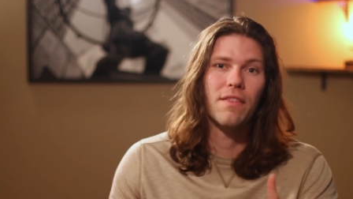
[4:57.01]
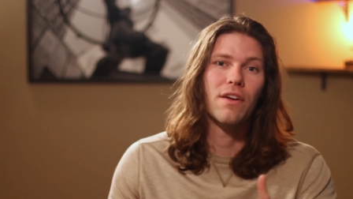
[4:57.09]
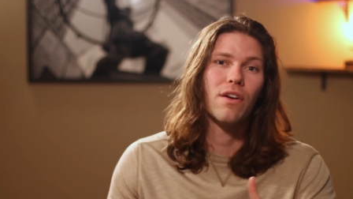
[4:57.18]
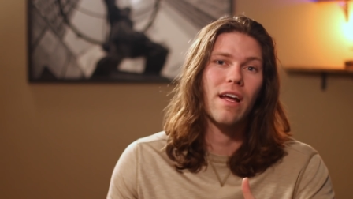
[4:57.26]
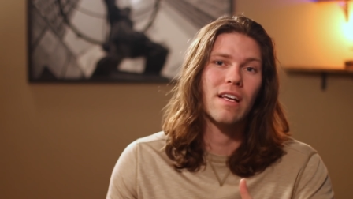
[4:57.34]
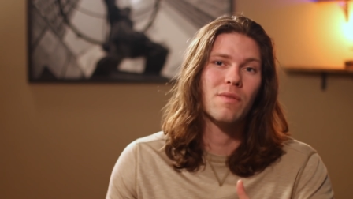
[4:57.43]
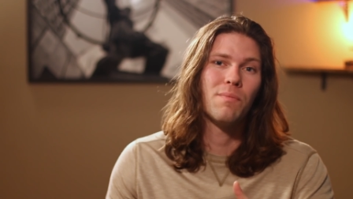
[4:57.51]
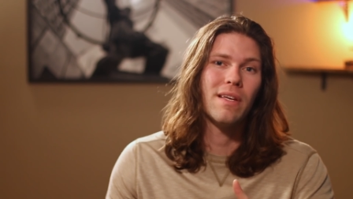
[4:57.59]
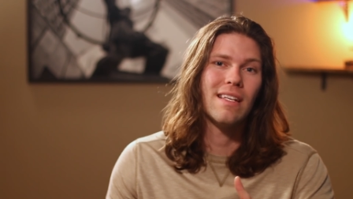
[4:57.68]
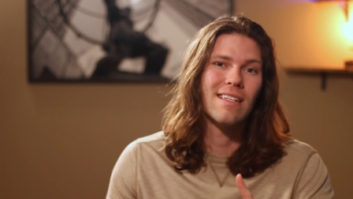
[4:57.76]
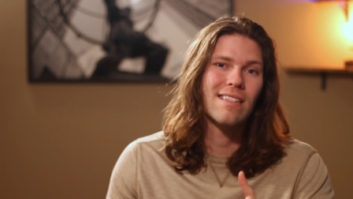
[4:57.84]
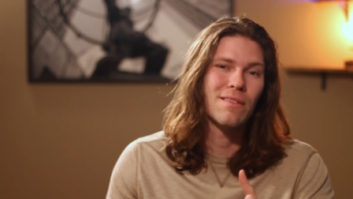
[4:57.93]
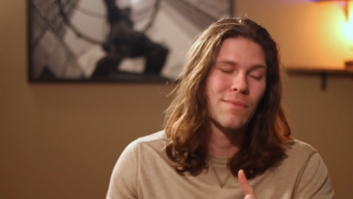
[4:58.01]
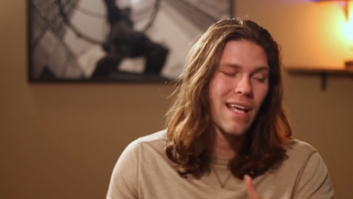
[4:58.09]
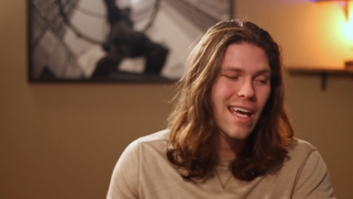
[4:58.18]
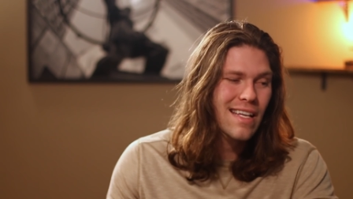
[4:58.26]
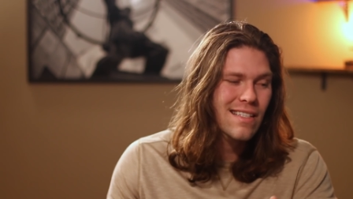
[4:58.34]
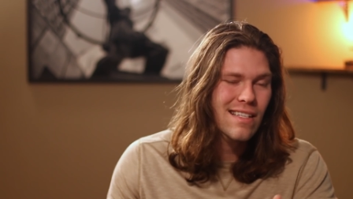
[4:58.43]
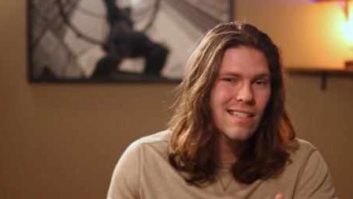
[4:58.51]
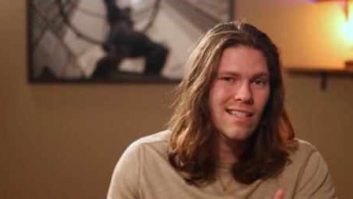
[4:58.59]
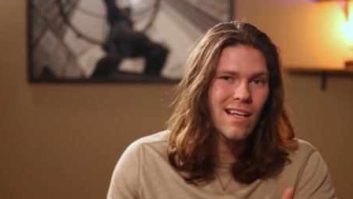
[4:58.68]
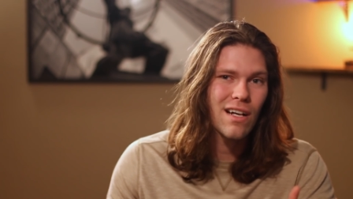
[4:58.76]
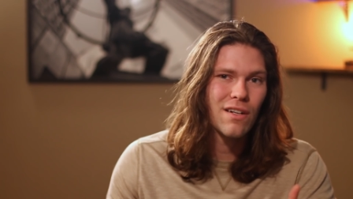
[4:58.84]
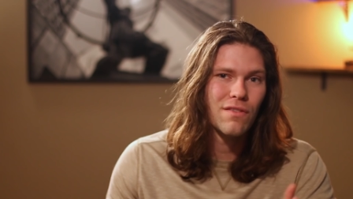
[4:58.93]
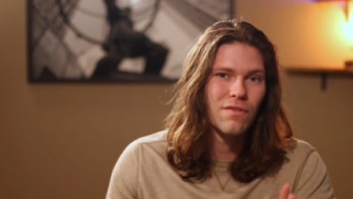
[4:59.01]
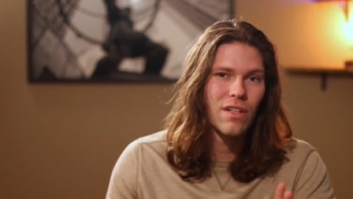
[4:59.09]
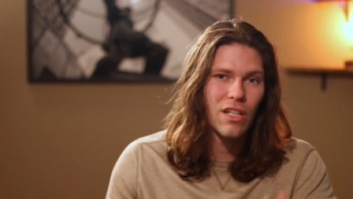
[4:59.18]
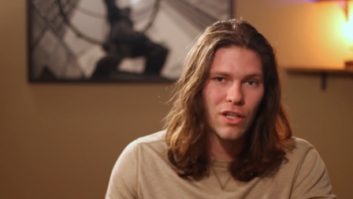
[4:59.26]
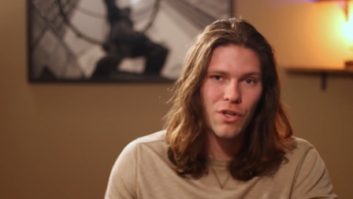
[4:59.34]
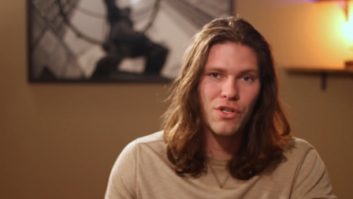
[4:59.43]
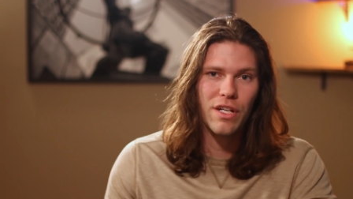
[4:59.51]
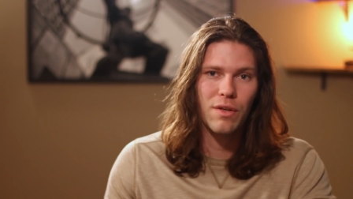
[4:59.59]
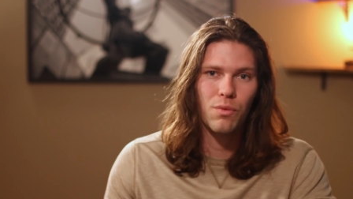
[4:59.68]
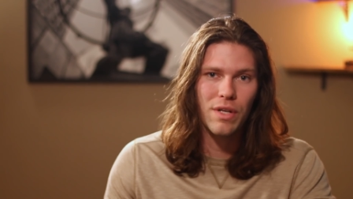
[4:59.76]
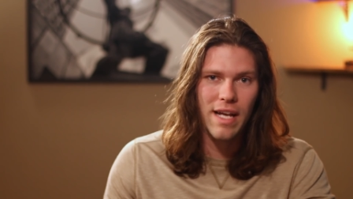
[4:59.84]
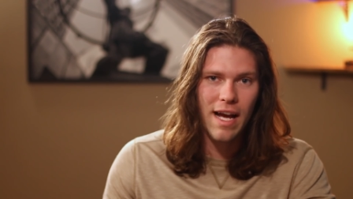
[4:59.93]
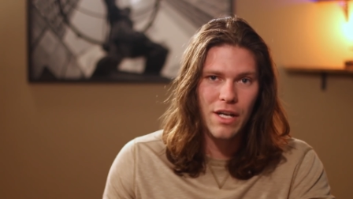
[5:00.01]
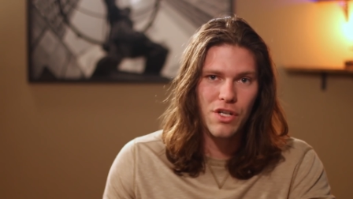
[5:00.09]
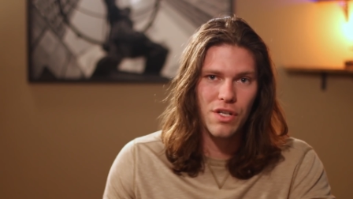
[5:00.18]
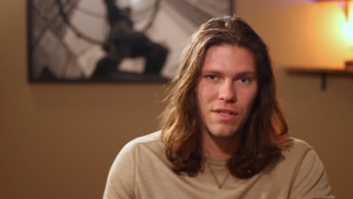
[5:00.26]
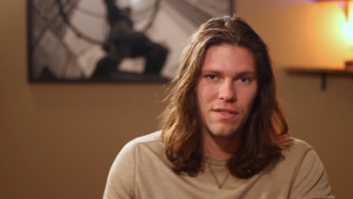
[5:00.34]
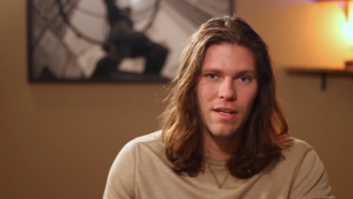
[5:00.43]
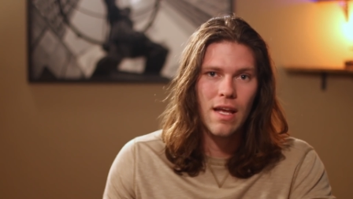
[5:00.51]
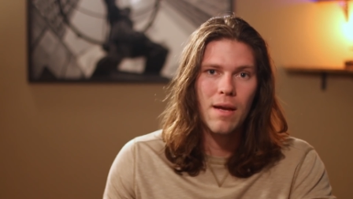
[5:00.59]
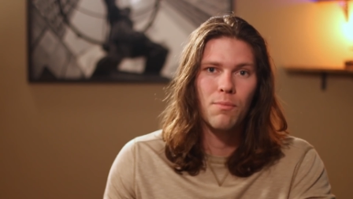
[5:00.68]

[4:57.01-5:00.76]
there has been some cases of allergic reactions.